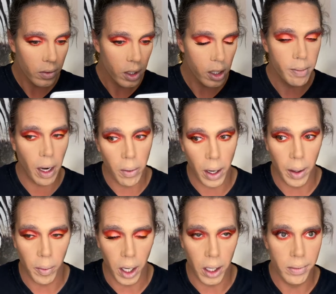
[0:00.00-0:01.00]
It's my right
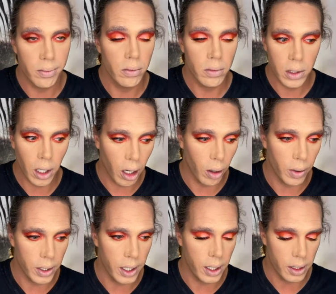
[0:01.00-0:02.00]
one. It's
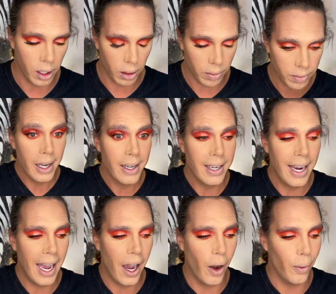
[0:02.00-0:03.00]
always easier.
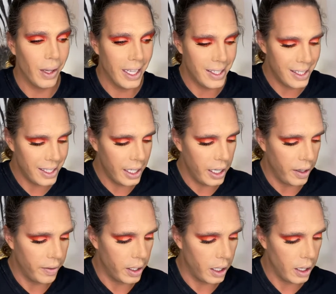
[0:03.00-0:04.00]
Now let's see
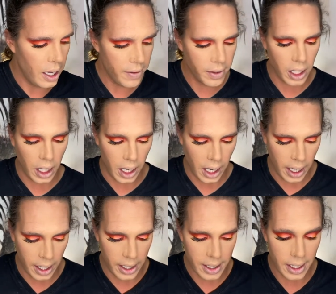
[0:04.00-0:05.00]
if the left eye
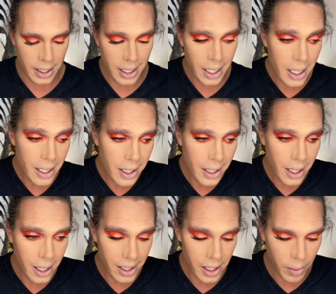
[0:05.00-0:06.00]
is as easy
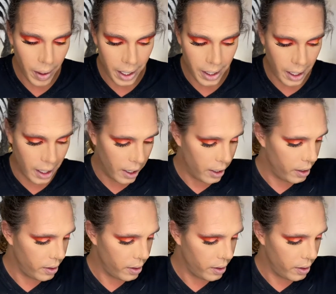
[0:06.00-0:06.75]
as the right eye.